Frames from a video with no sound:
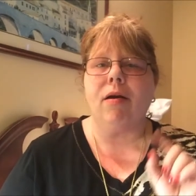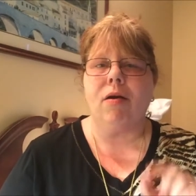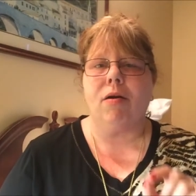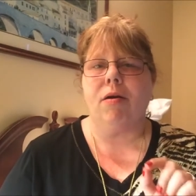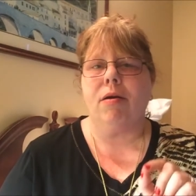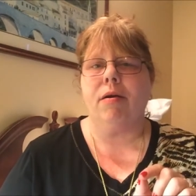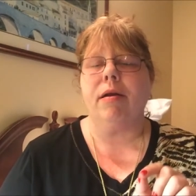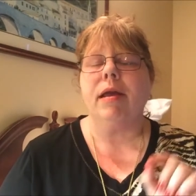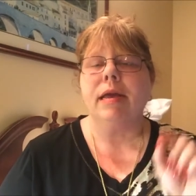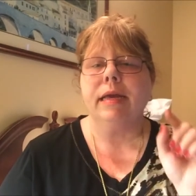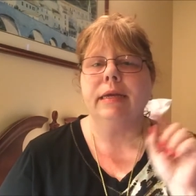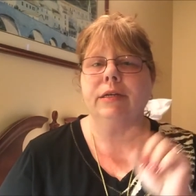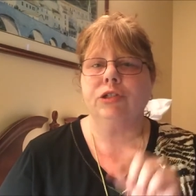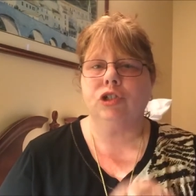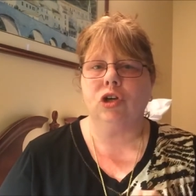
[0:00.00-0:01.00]
are
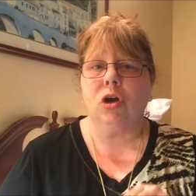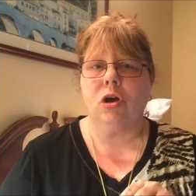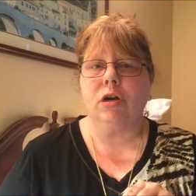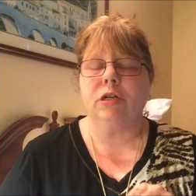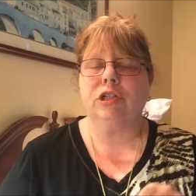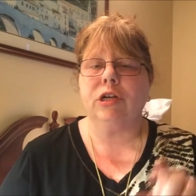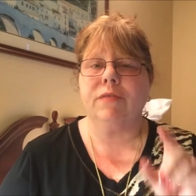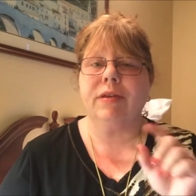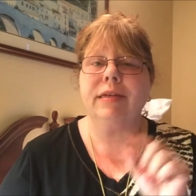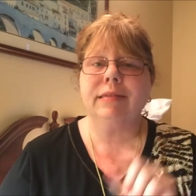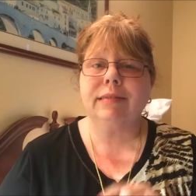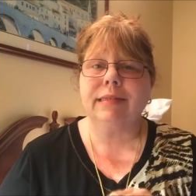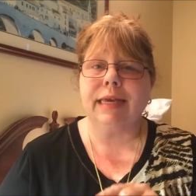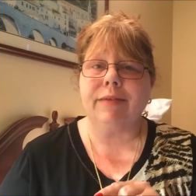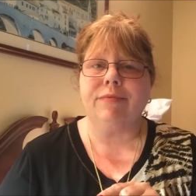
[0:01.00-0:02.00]
in charge of
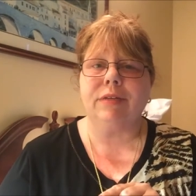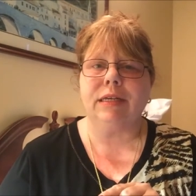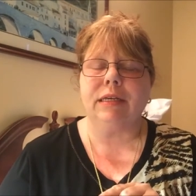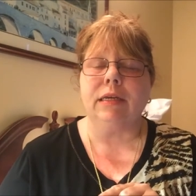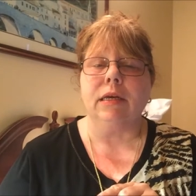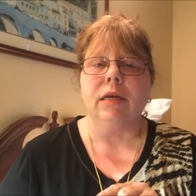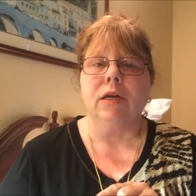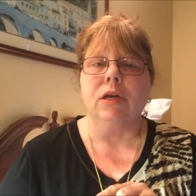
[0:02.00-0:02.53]
his safety